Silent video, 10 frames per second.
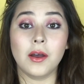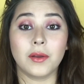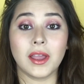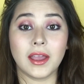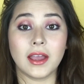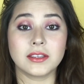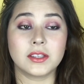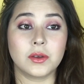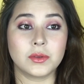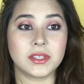Okay guys,
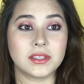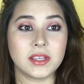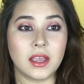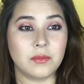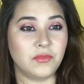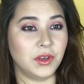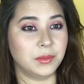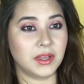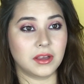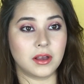so since I am
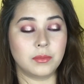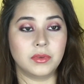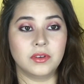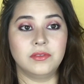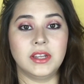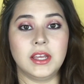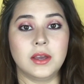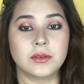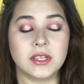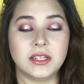filming a couple of
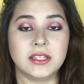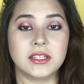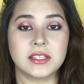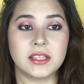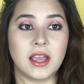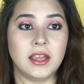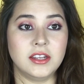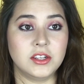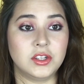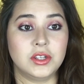videos, I did
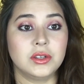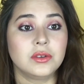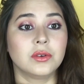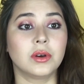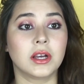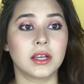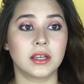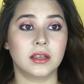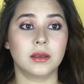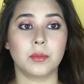decide to
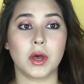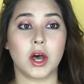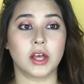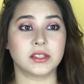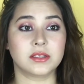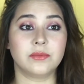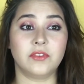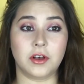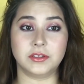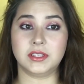put on some
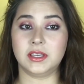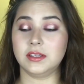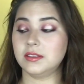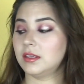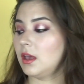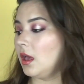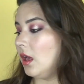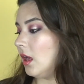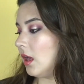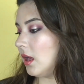falsies,
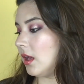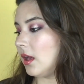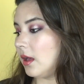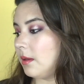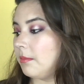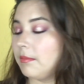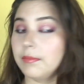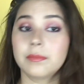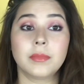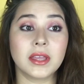
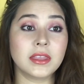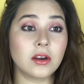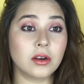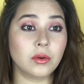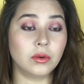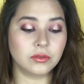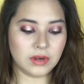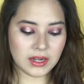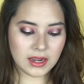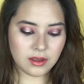but they're on hold
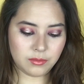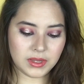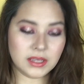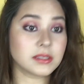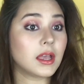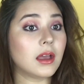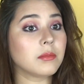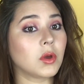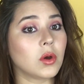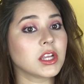right now because
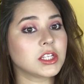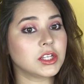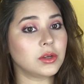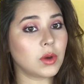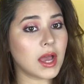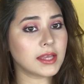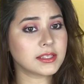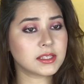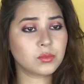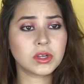I'm going to
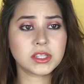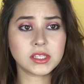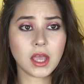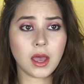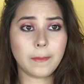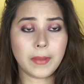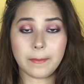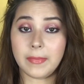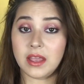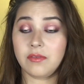spritz up
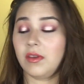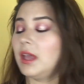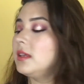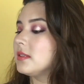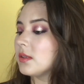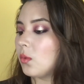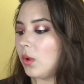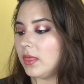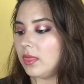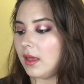my face
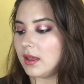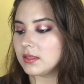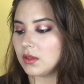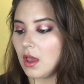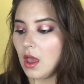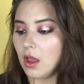with this